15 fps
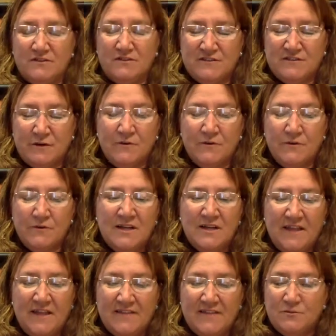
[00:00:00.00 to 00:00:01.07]
So
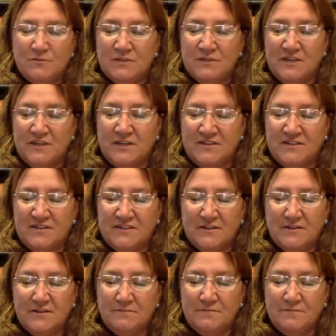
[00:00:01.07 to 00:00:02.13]
that's a really good deal.